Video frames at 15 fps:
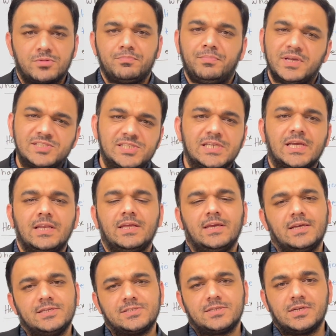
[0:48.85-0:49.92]

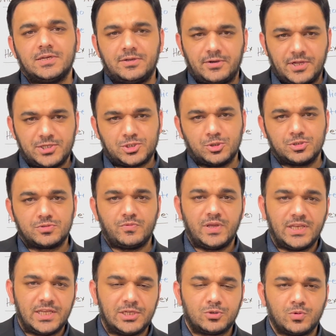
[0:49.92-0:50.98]
basically is ratios.
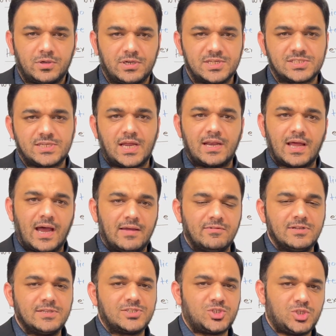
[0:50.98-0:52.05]
We need to understand. I
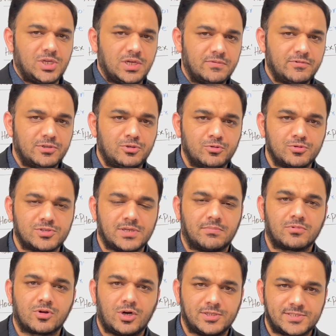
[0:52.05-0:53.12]
will share with you
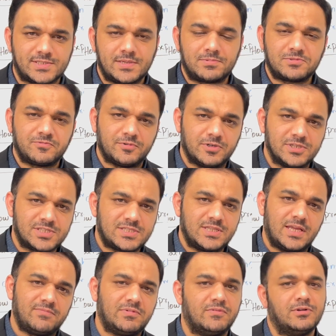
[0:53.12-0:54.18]
some concepts first,
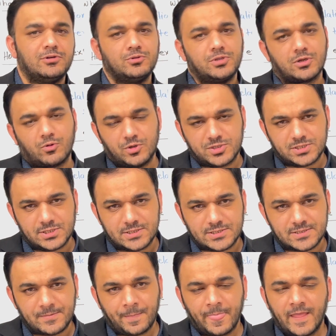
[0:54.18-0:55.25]
then we will do the
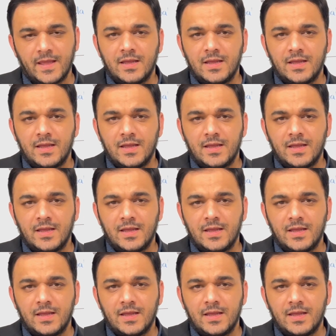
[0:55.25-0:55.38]
questions.